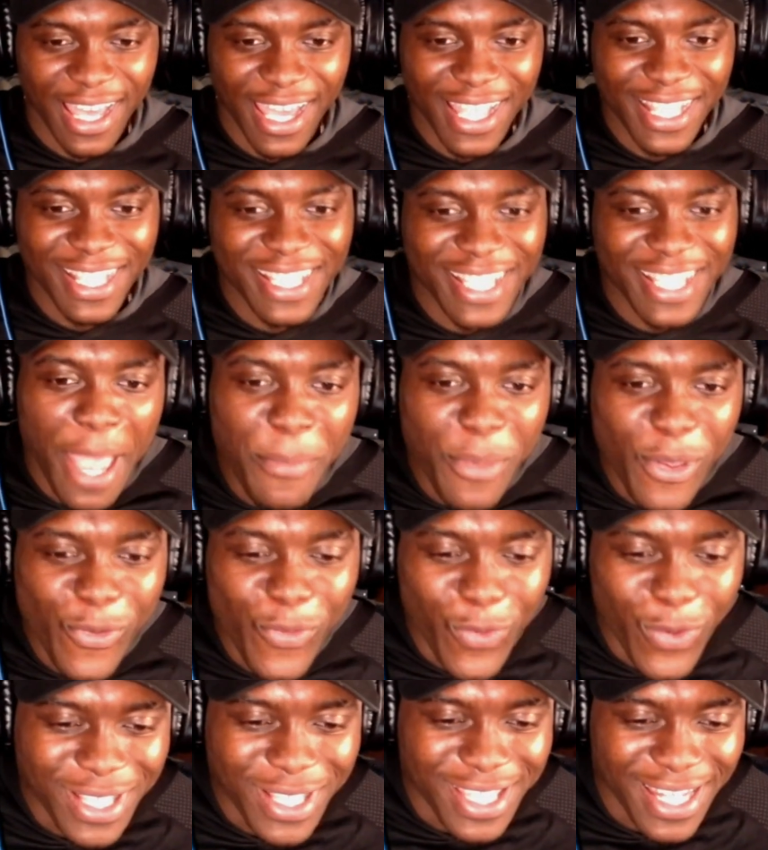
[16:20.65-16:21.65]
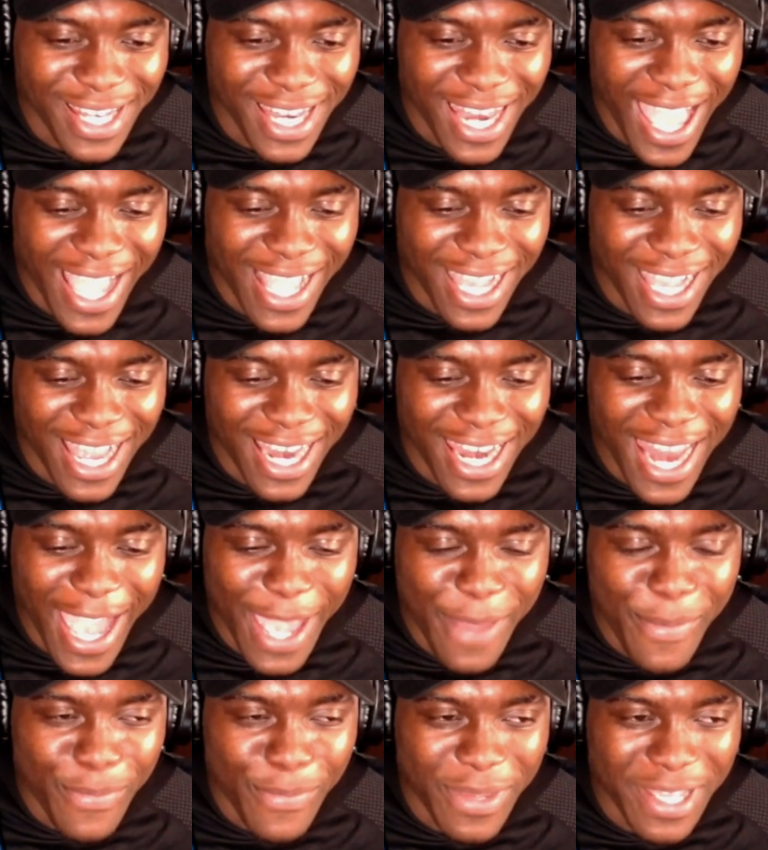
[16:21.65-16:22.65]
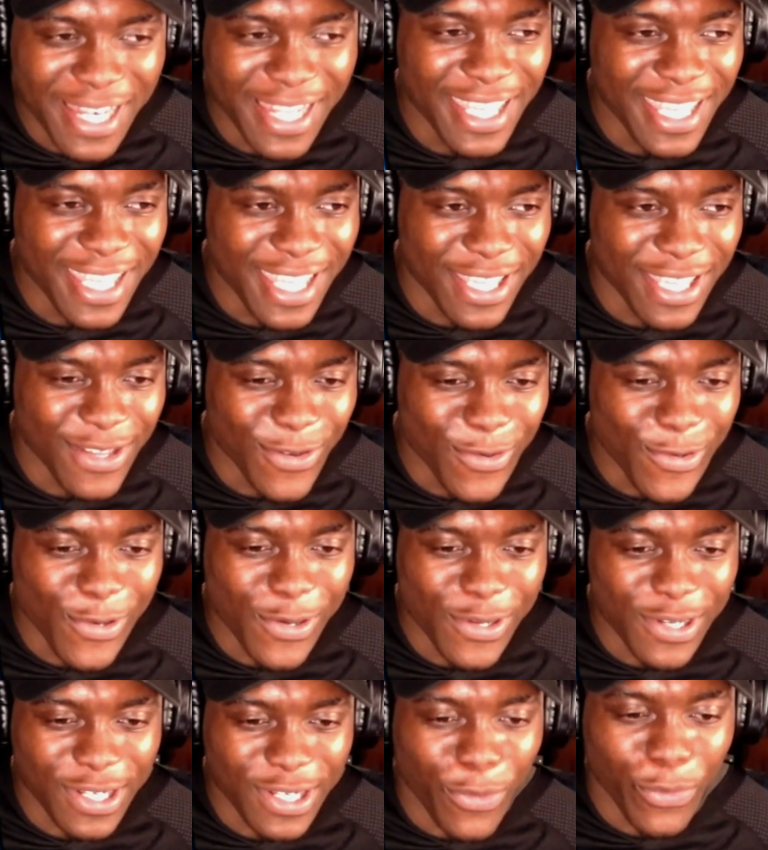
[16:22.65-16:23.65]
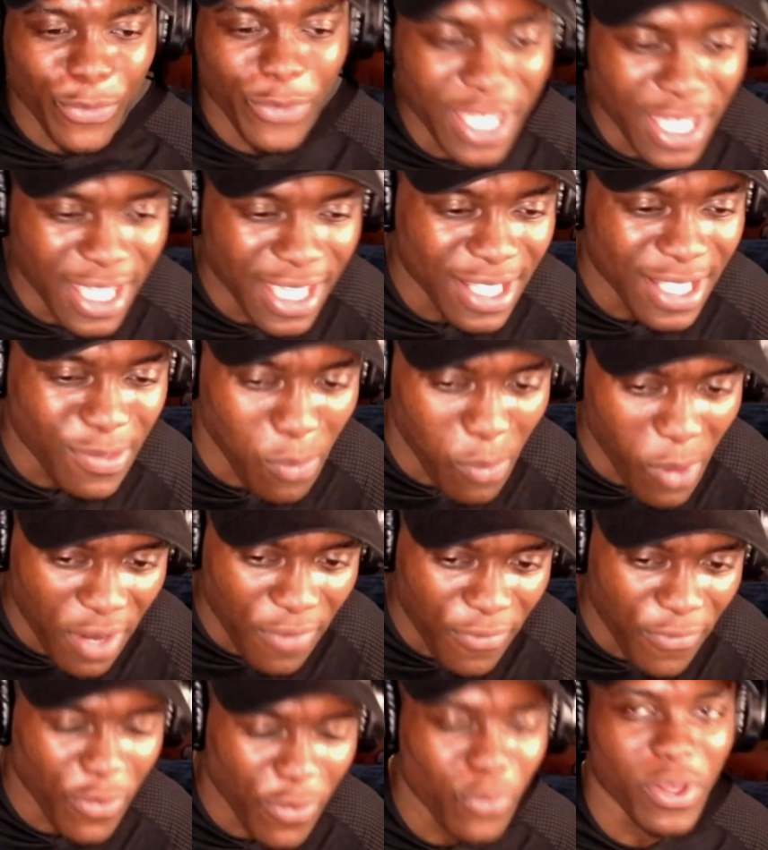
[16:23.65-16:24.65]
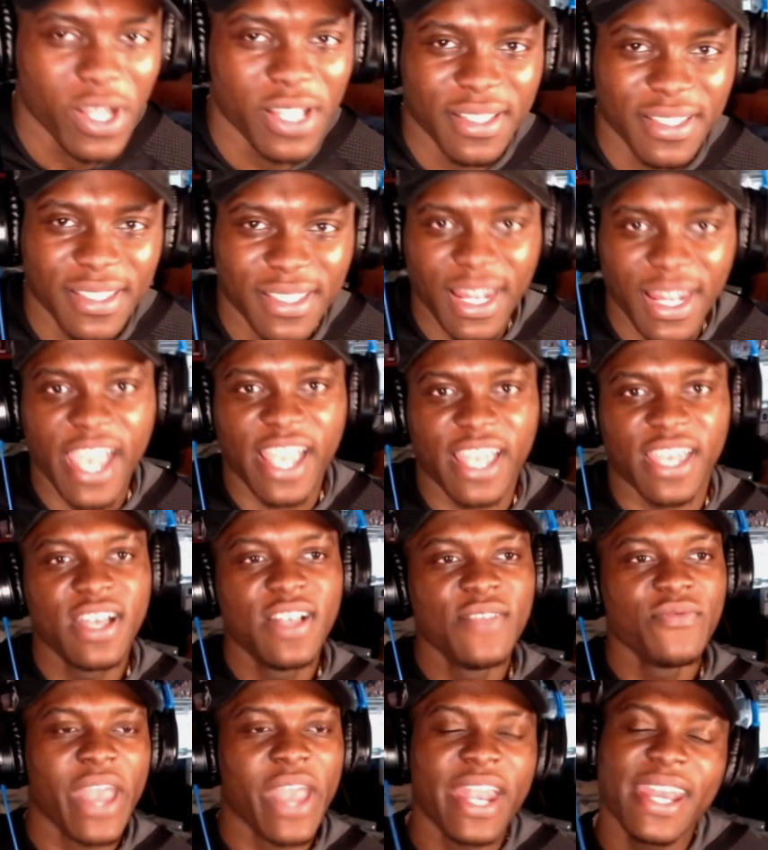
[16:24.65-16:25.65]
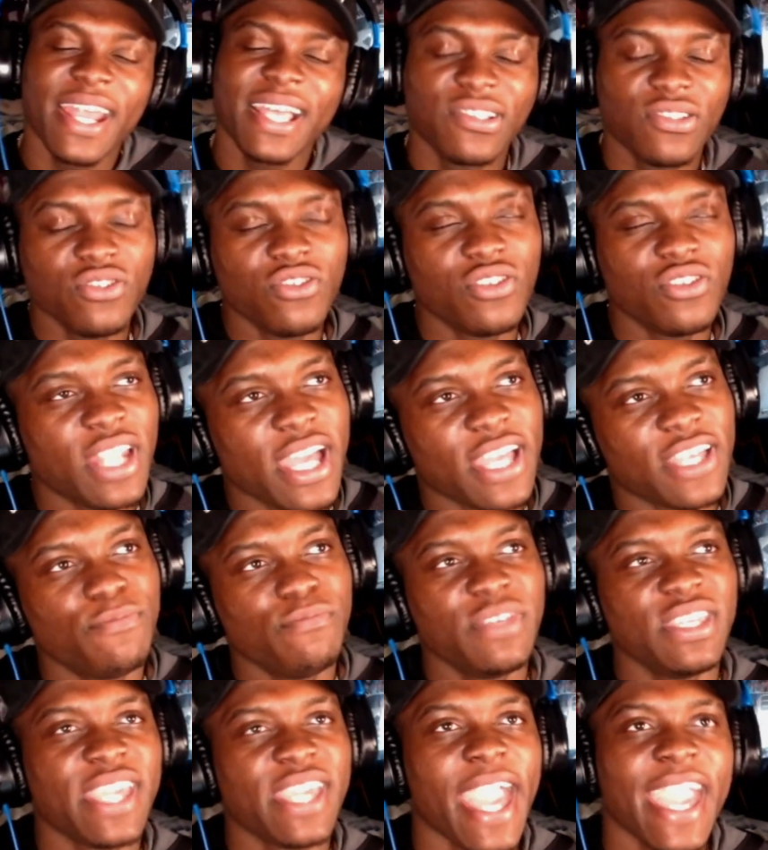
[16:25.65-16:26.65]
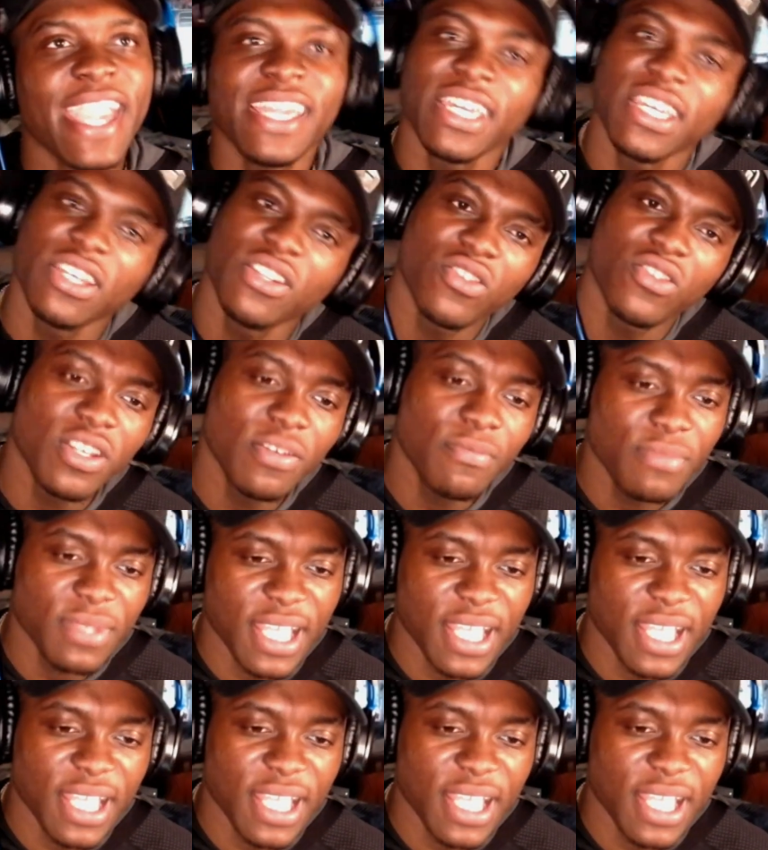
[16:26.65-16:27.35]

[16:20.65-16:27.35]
Osamu wasn't like a liability or the weakest one for once. Like, and that's not like me hating on him.